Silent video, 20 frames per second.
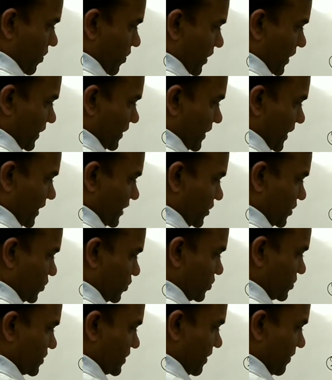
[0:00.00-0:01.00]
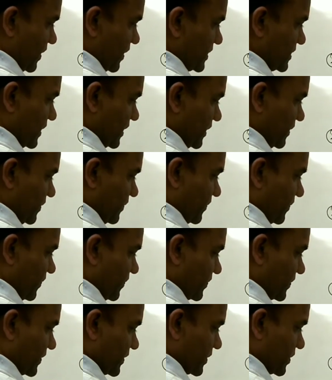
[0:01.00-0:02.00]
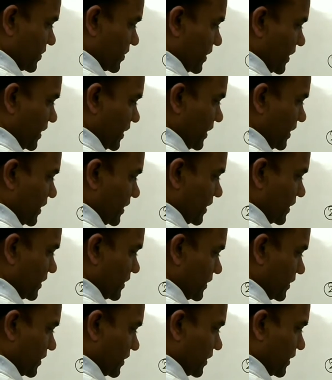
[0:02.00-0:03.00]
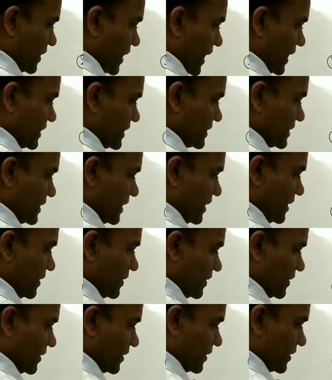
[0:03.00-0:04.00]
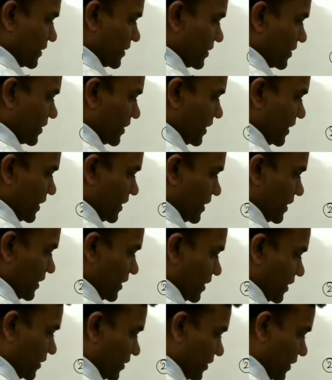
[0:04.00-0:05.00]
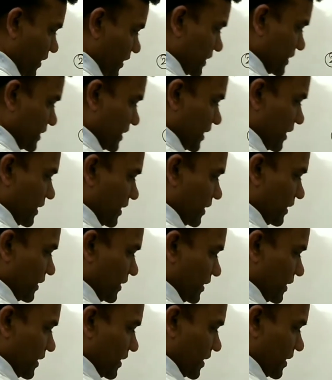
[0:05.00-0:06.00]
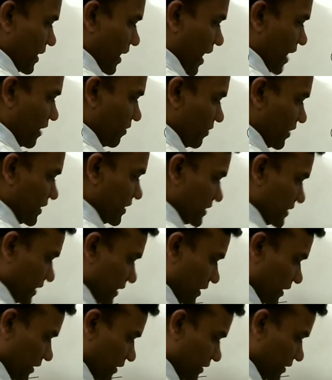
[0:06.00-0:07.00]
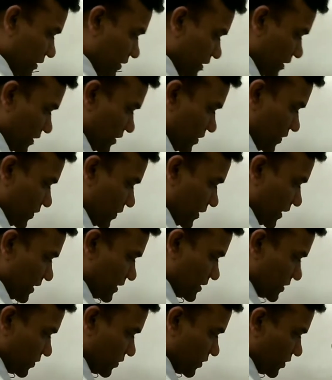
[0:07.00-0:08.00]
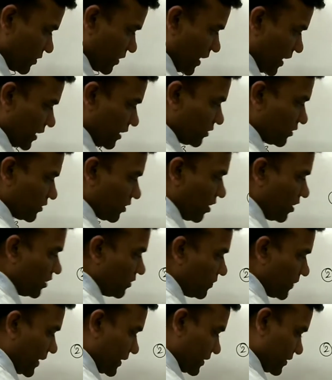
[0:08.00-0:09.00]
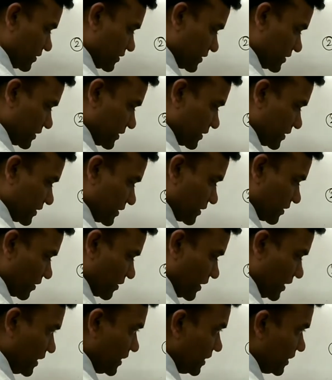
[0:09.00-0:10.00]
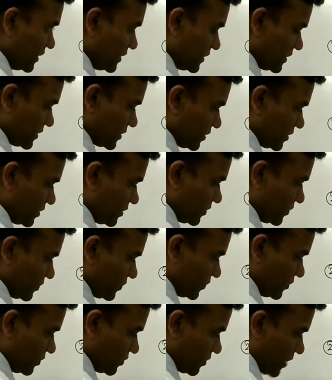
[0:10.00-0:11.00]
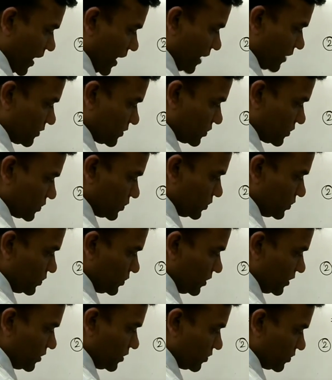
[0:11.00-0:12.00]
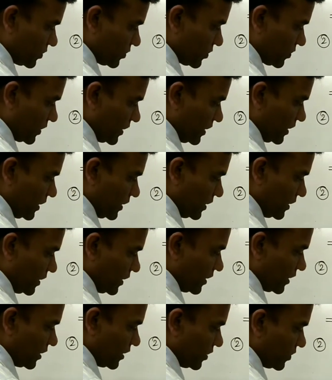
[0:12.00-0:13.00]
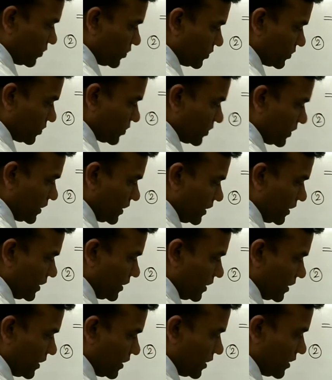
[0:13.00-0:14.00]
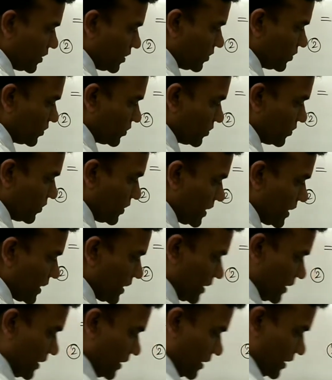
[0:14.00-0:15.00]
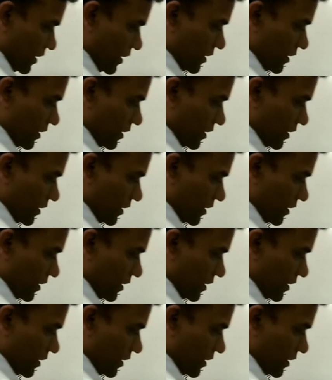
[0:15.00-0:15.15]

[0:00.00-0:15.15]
Okay, then 2 7s are, 3 9s are, 3 3s are, and 1s are. Okay, so you write down all factors 3. So you have 2 into 3 into 3 into 3.